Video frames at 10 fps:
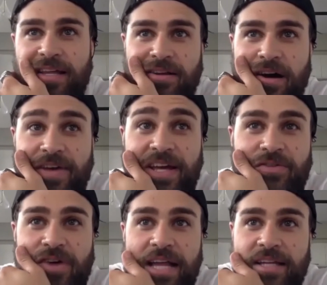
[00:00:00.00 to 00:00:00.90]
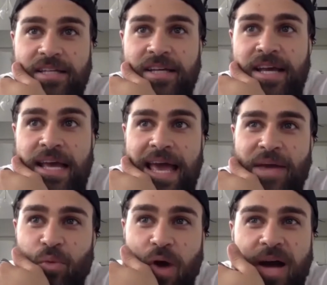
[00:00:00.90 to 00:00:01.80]
on Vancouver Island,
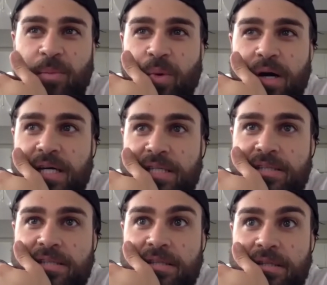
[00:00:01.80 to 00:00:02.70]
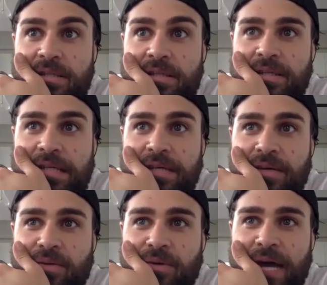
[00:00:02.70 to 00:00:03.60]
and Rob was.
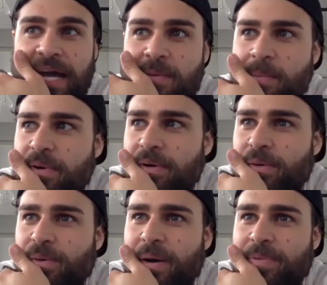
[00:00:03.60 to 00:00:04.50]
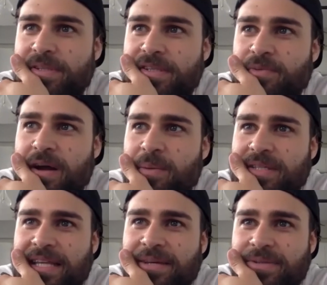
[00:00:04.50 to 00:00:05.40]
I can't remember what position Rob
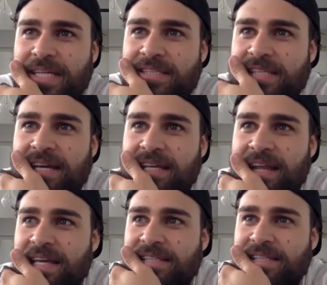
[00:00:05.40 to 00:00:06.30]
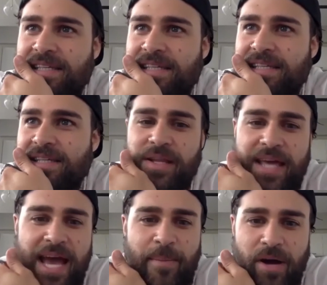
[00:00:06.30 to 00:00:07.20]
was. I think he was like second AC. He was one
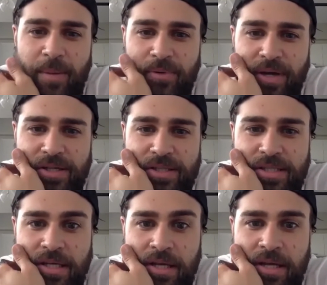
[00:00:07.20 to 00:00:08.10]
of the camera operators.